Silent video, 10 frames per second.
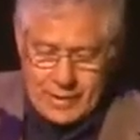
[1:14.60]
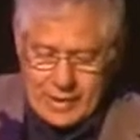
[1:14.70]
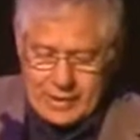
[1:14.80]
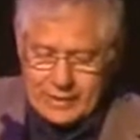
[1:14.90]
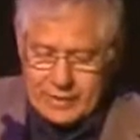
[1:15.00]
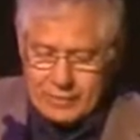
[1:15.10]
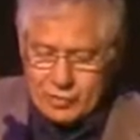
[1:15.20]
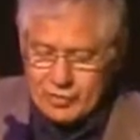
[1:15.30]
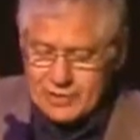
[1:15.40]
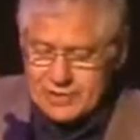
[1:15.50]
I came to
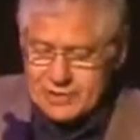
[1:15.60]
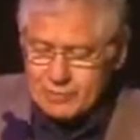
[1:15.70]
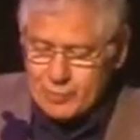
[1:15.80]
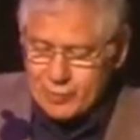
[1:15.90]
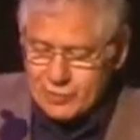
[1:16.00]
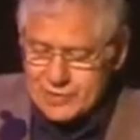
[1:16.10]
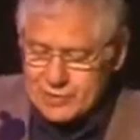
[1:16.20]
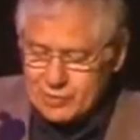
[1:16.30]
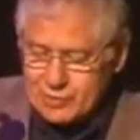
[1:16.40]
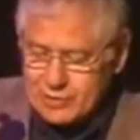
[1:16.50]
this
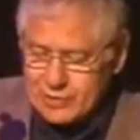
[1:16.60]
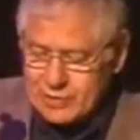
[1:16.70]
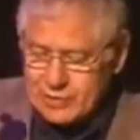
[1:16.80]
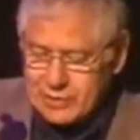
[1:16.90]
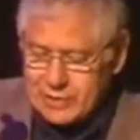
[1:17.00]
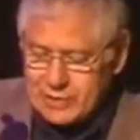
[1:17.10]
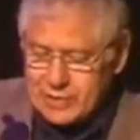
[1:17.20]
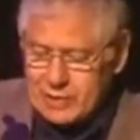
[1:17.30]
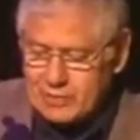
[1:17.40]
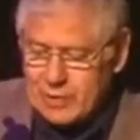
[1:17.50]
symposium
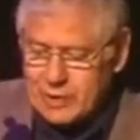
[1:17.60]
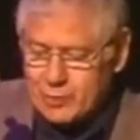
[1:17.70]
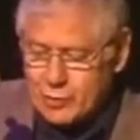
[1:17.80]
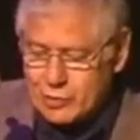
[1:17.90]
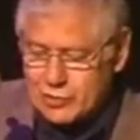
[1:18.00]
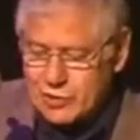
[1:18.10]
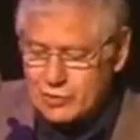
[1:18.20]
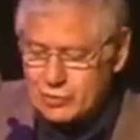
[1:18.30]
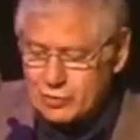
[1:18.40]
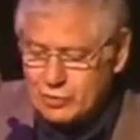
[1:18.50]
in my
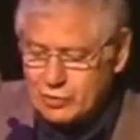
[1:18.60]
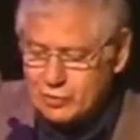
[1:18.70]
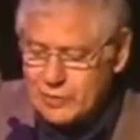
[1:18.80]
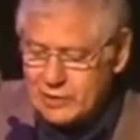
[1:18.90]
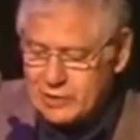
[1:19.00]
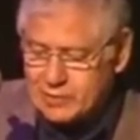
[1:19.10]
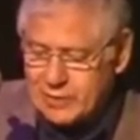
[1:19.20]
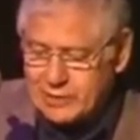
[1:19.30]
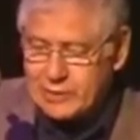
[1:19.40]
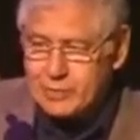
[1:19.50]
pursuit to meet my
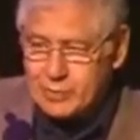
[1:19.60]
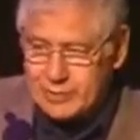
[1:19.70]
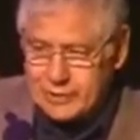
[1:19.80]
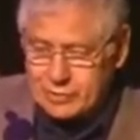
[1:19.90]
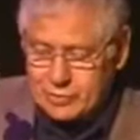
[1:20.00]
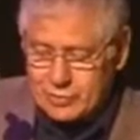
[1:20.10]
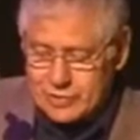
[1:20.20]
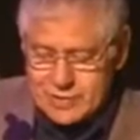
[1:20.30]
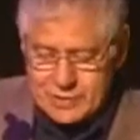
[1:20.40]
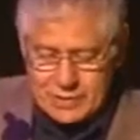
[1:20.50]

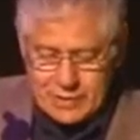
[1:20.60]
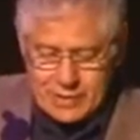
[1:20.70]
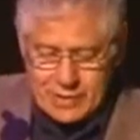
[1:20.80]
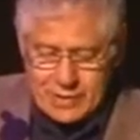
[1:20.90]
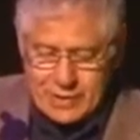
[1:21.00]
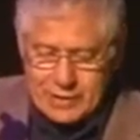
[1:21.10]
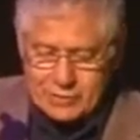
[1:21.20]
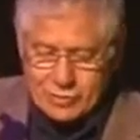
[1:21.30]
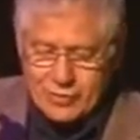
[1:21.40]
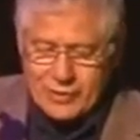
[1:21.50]
liberators and
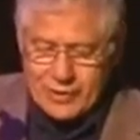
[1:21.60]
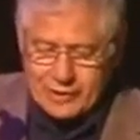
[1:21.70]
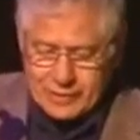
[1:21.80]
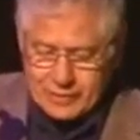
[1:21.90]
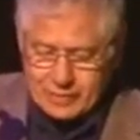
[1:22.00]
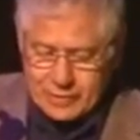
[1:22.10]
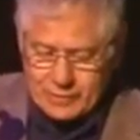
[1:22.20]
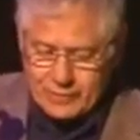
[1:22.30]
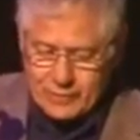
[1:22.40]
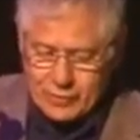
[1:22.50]
to thank them
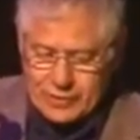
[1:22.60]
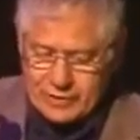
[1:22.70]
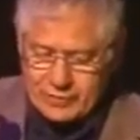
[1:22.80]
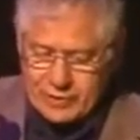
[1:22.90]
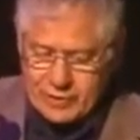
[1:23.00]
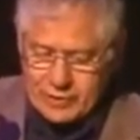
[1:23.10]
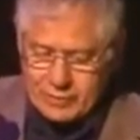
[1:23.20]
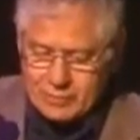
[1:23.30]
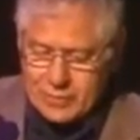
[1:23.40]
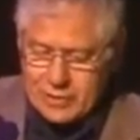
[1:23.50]
for giving
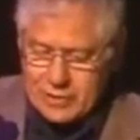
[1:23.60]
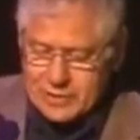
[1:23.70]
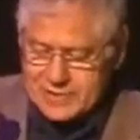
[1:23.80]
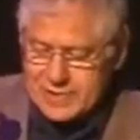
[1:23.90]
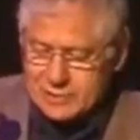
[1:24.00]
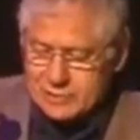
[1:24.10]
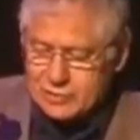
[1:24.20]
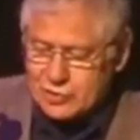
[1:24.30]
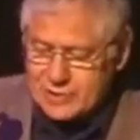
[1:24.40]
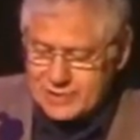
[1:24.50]
me a second
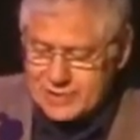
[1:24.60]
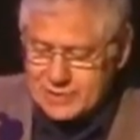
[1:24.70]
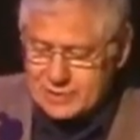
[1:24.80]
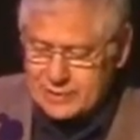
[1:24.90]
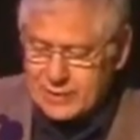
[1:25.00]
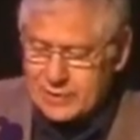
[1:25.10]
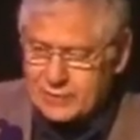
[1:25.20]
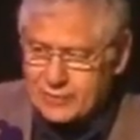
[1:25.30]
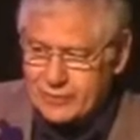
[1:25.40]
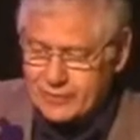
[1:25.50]
chance at life.